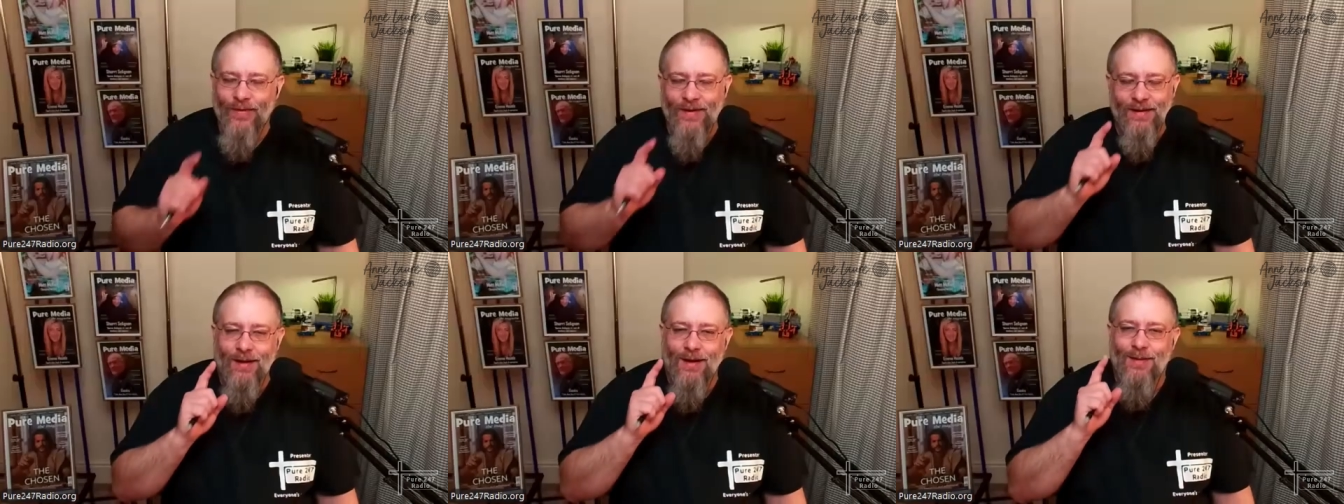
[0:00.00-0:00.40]

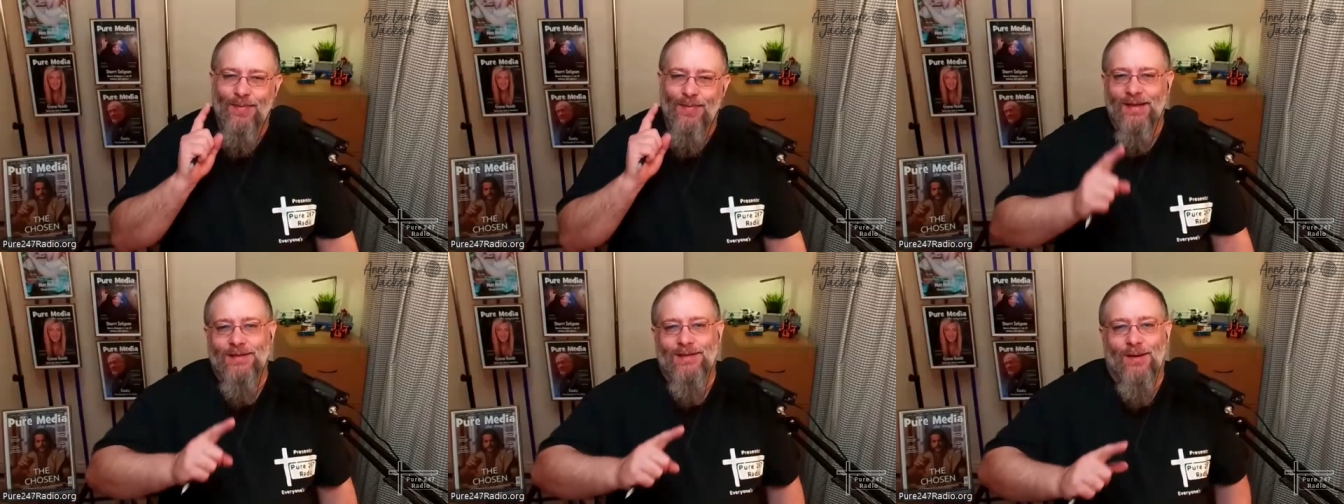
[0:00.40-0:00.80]
thing that I
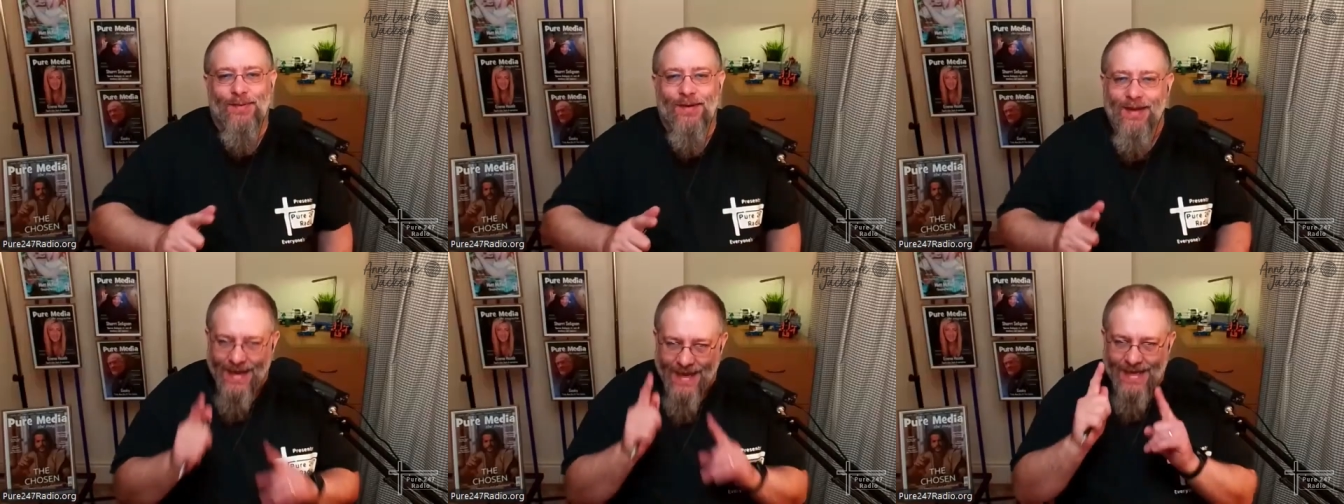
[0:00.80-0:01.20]
picked up
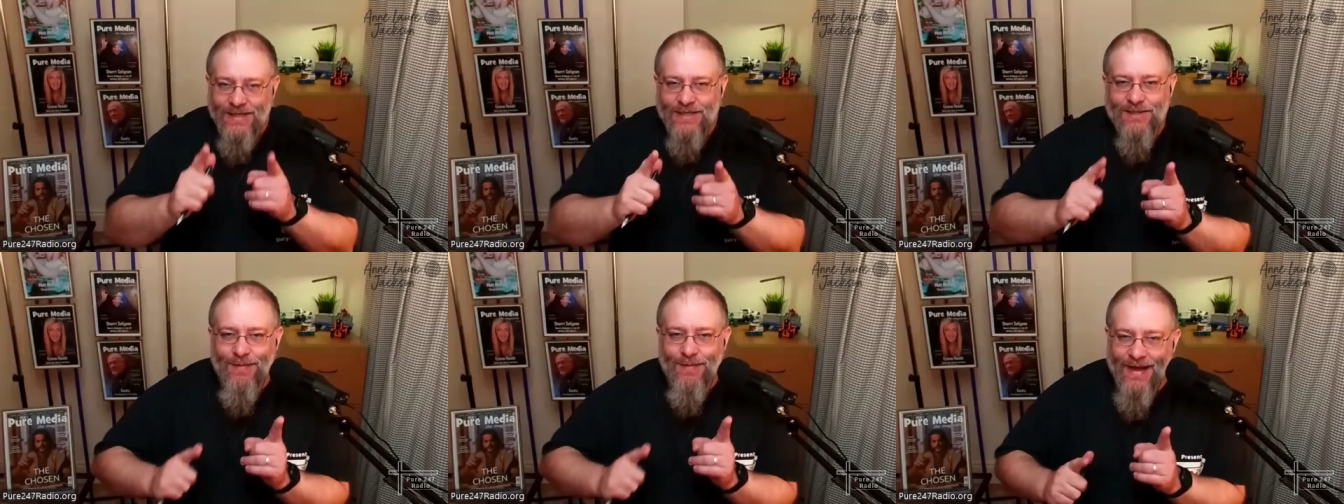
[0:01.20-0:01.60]
in
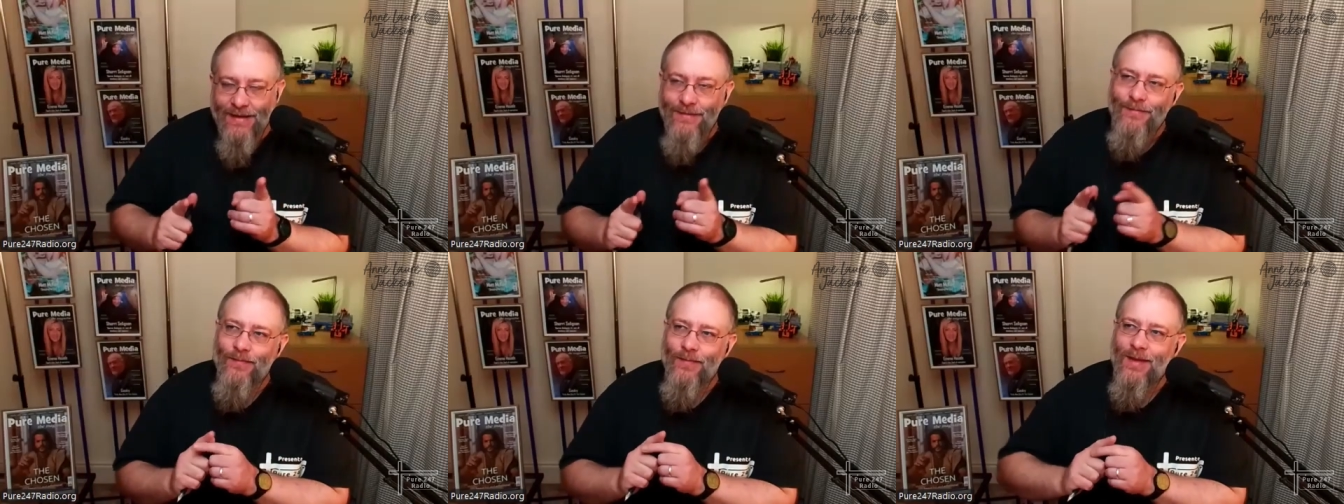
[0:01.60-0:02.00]

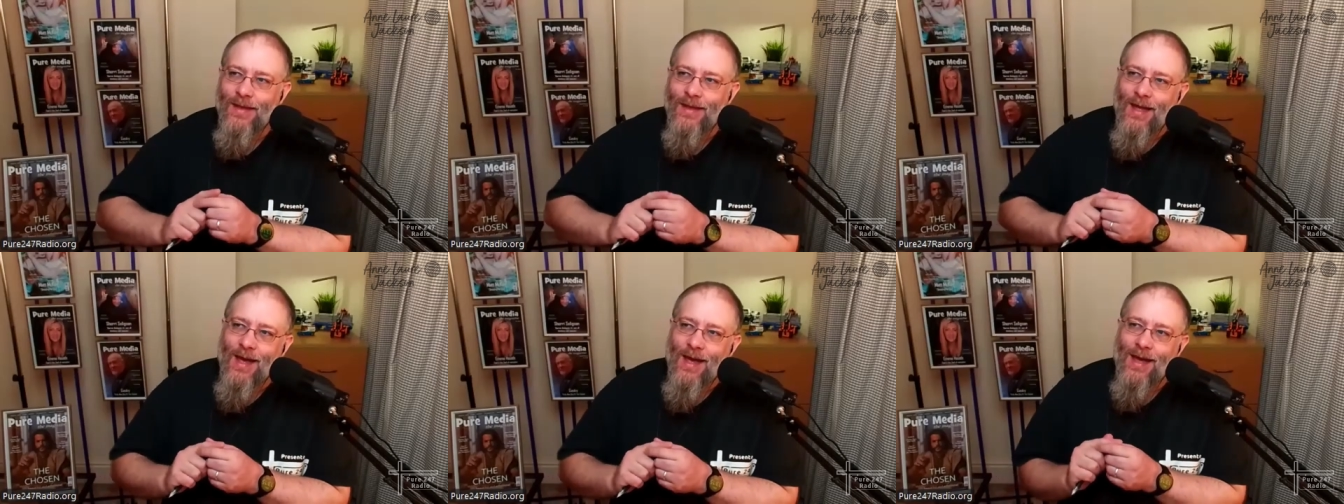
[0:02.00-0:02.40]
Spain,
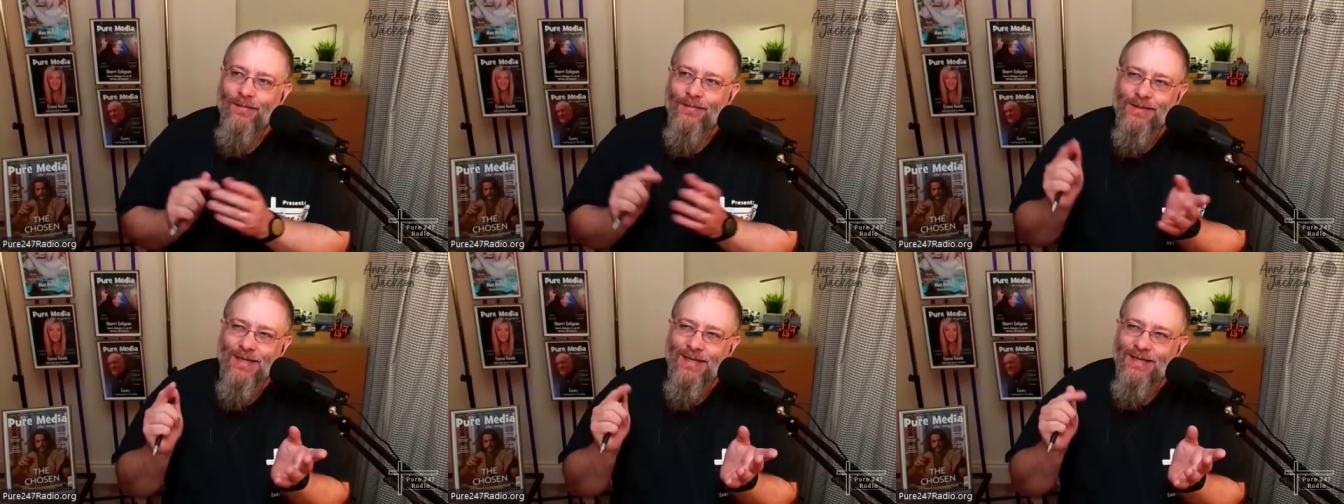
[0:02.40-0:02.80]

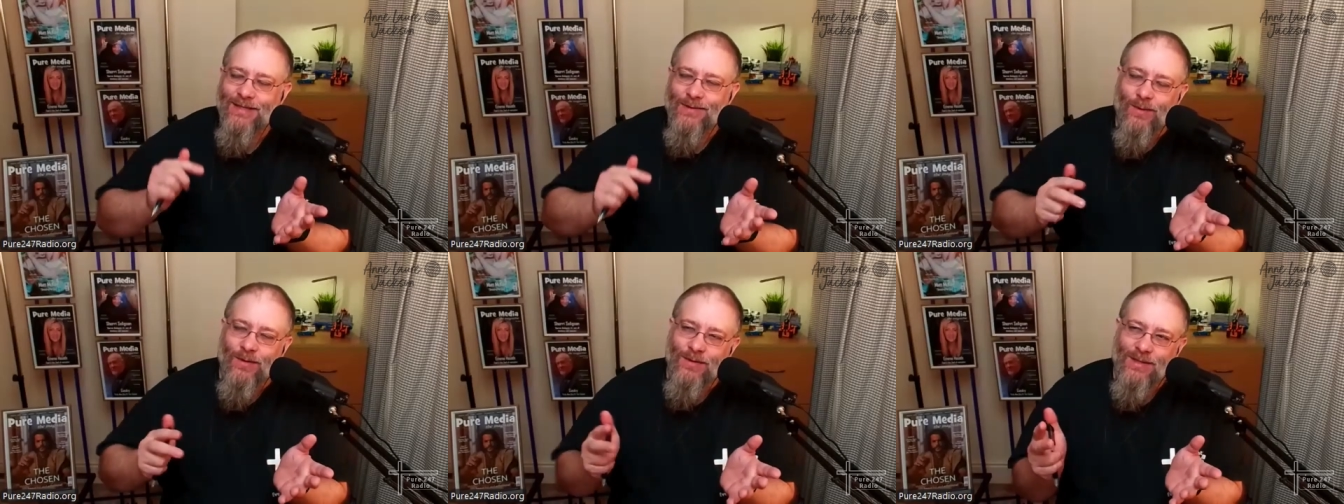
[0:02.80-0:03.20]
so this
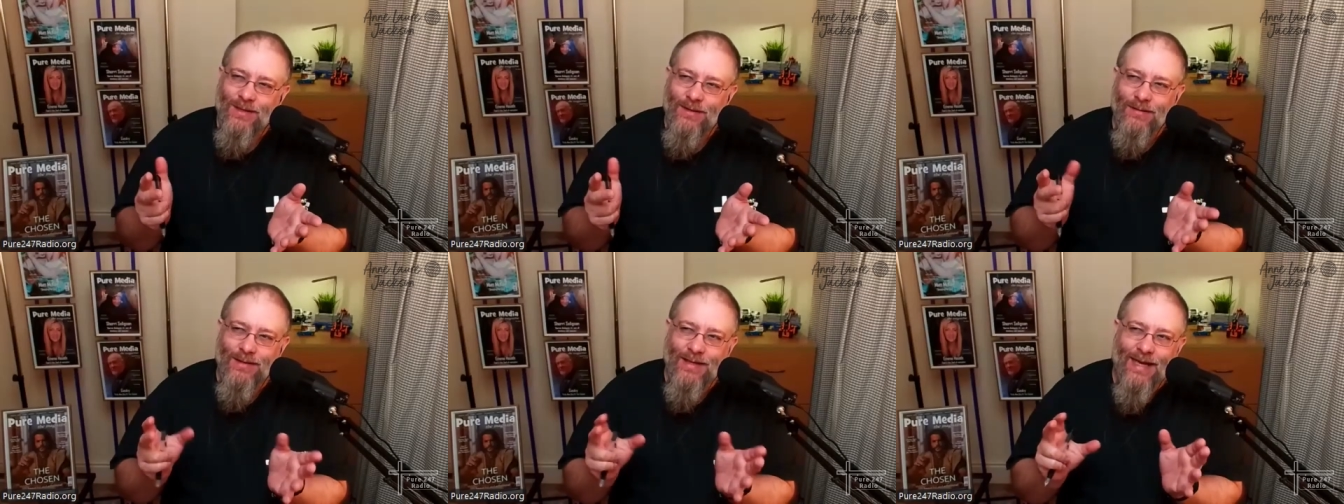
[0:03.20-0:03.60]
is what,
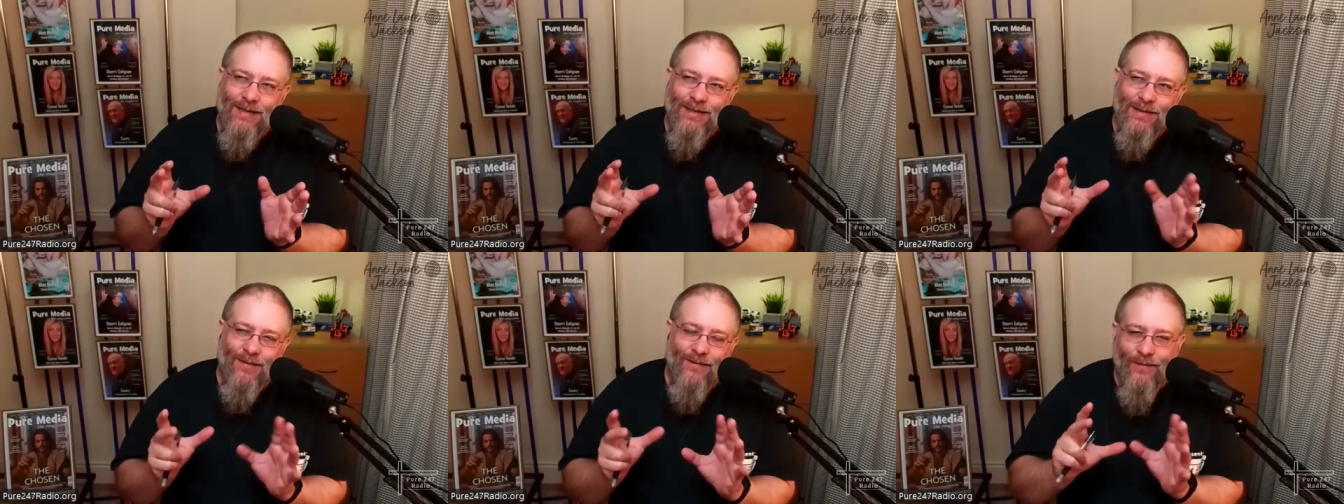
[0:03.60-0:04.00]

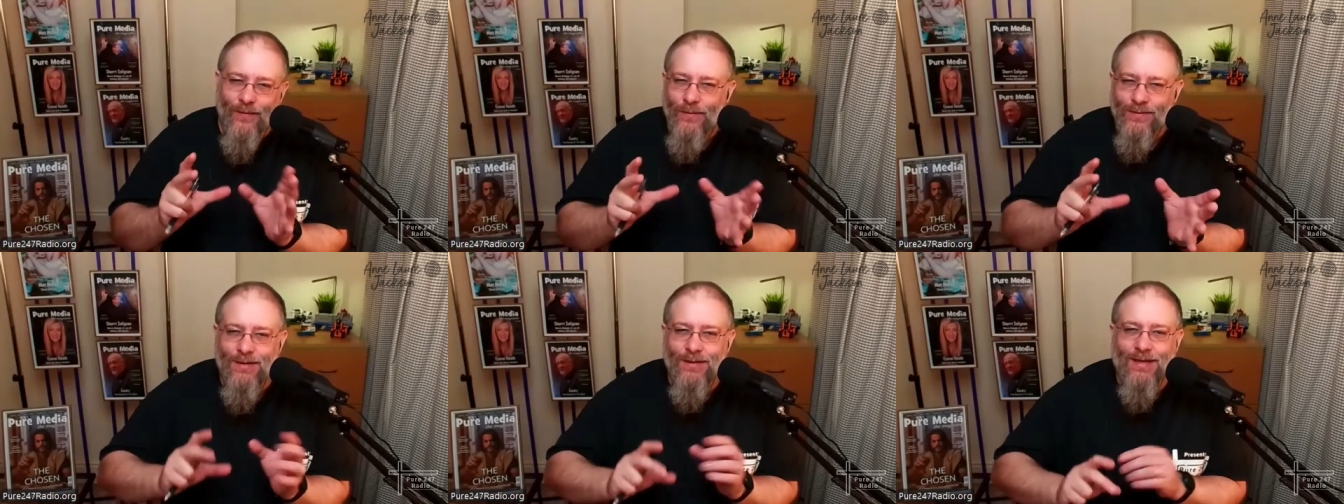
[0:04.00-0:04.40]

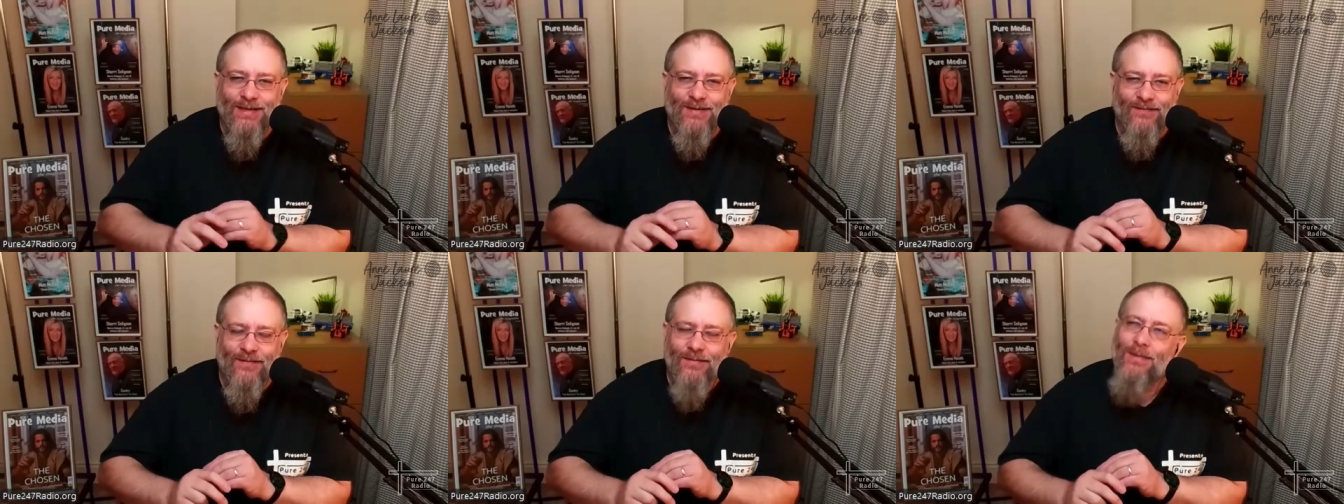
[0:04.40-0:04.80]
2004,
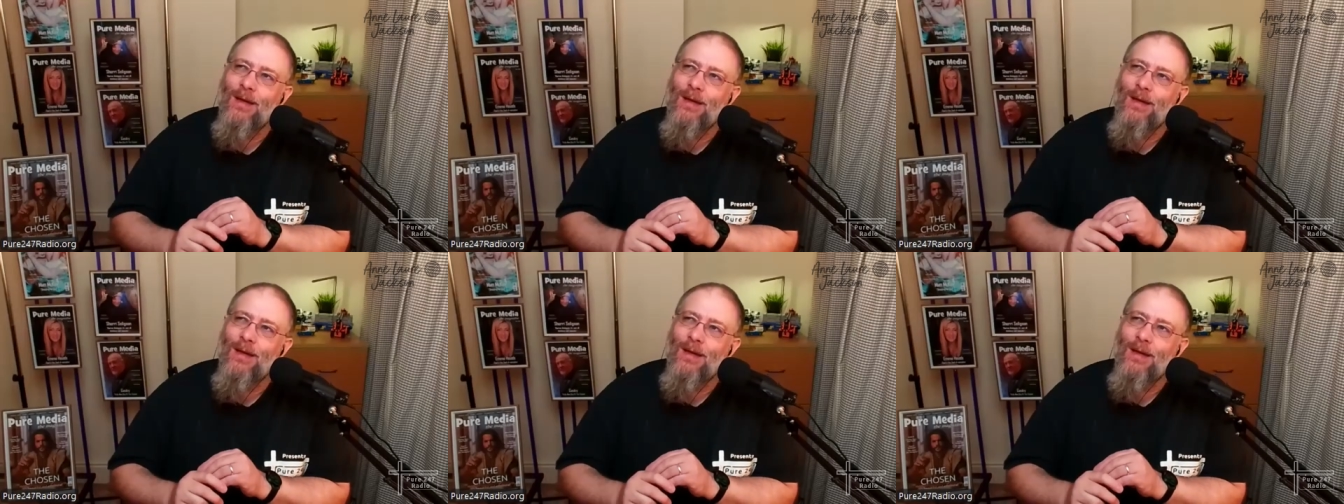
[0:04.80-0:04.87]
2000,